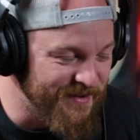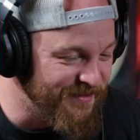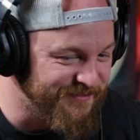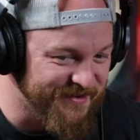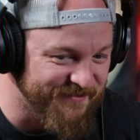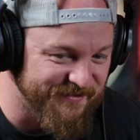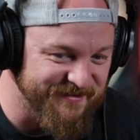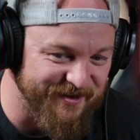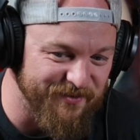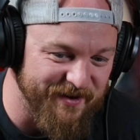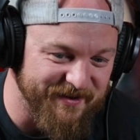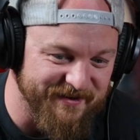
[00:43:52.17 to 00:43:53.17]
Adams obviously
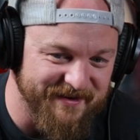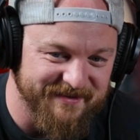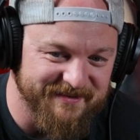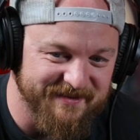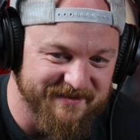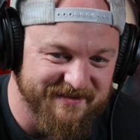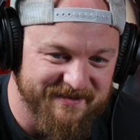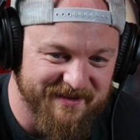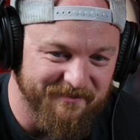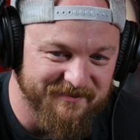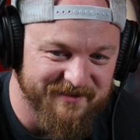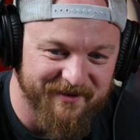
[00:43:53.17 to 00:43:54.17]
quickly distanced
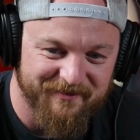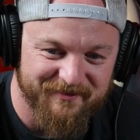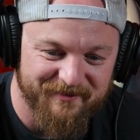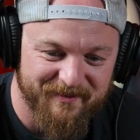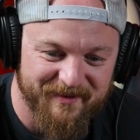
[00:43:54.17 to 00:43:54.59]
themselves from it.